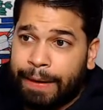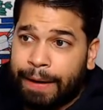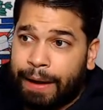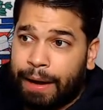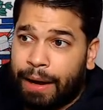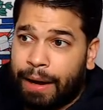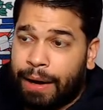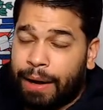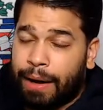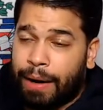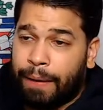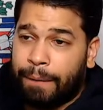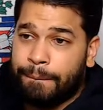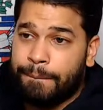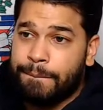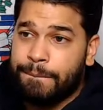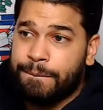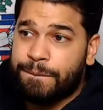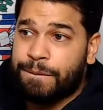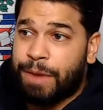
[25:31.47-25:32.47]

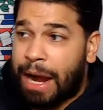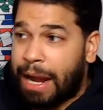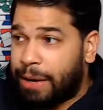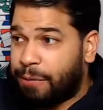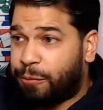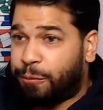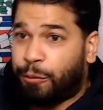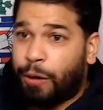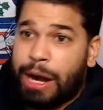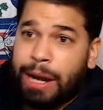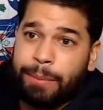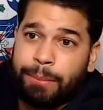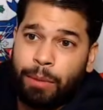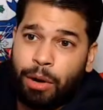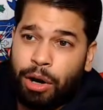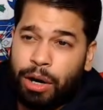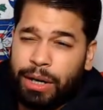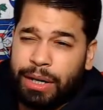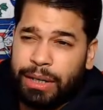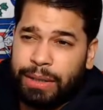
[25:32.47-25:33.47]
fighting Frank
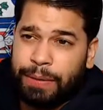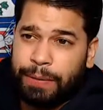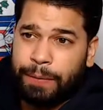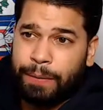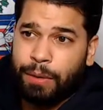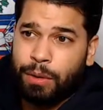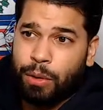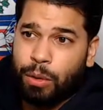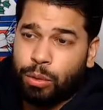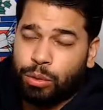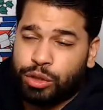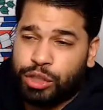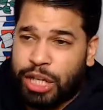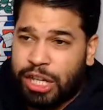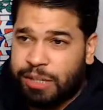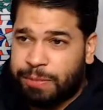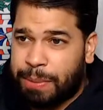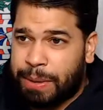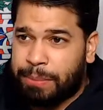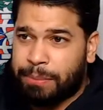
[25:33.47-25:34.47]
Martin, who
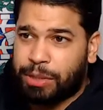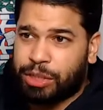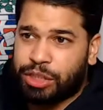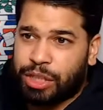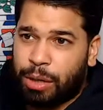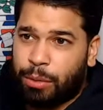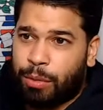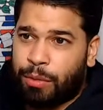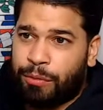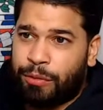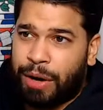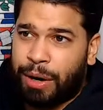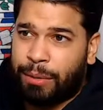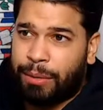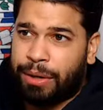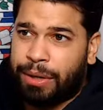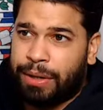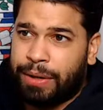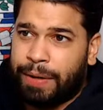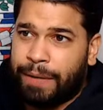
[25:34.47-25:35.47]
just beat Michelle
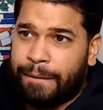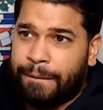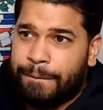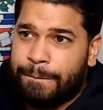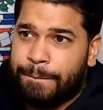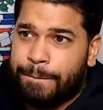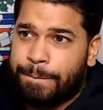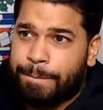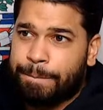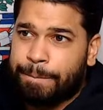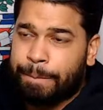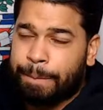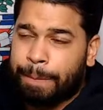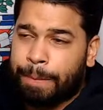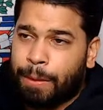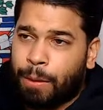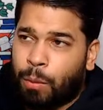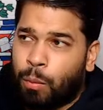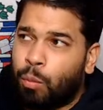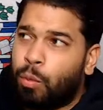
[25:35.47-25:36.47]
Rivera,
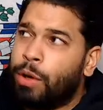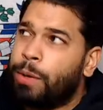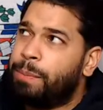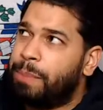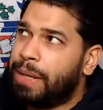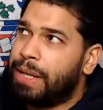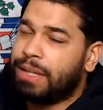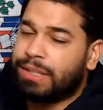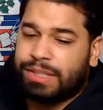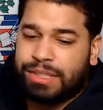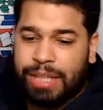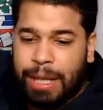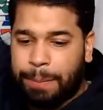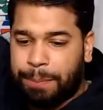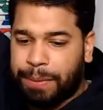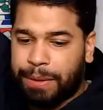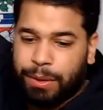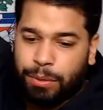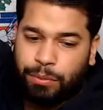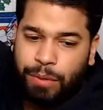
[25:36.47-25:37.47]
would be a step
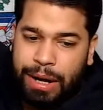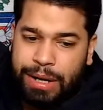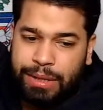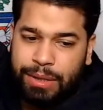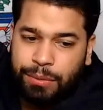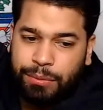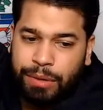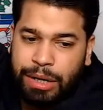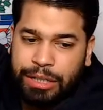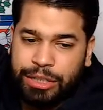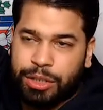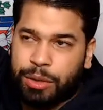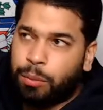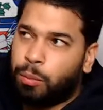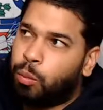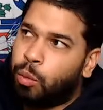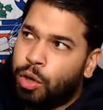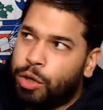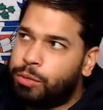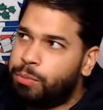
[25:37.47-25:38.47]
in the right direction.
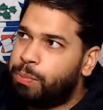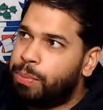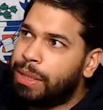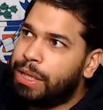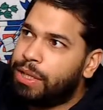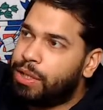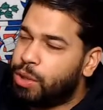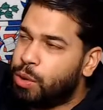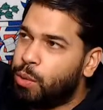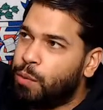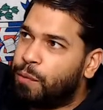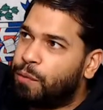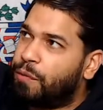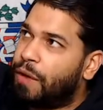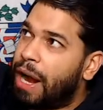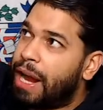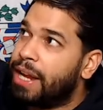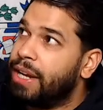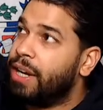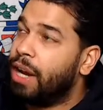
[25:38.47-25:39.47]
Would be you
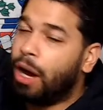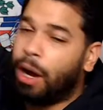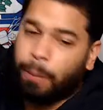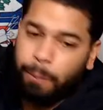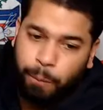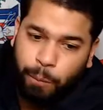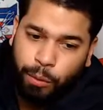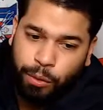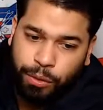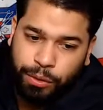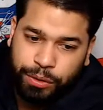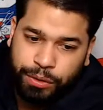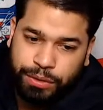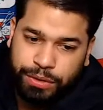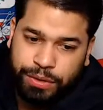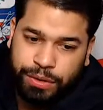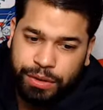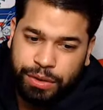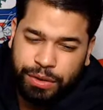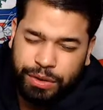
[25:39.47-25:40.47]
fighting
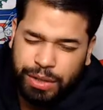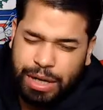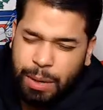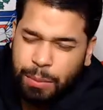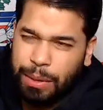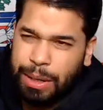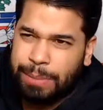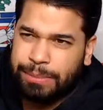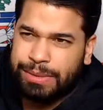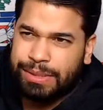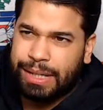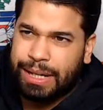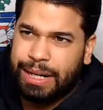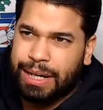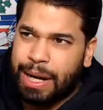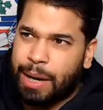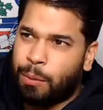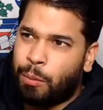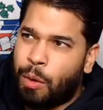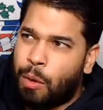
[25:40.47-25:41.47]
upwards. You get what I'm saying?
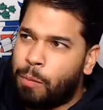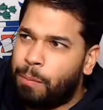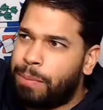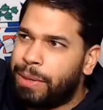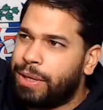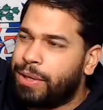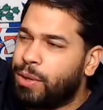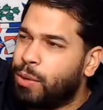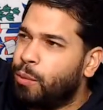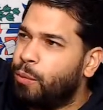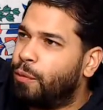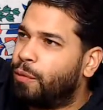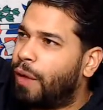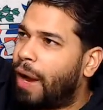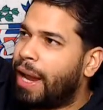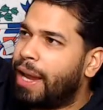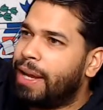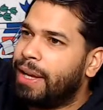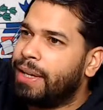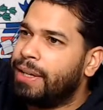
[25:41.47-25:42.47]
It won't be you
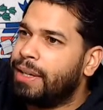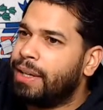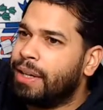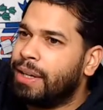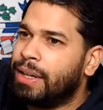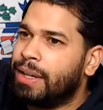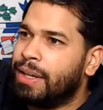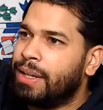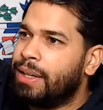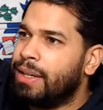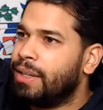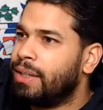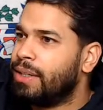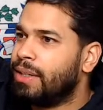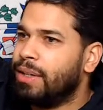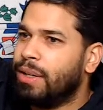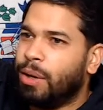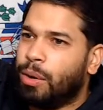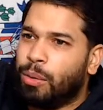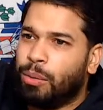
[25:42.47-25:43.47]
fighting,
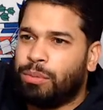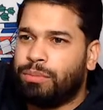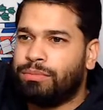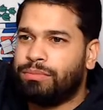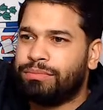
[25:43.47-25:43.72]
you know,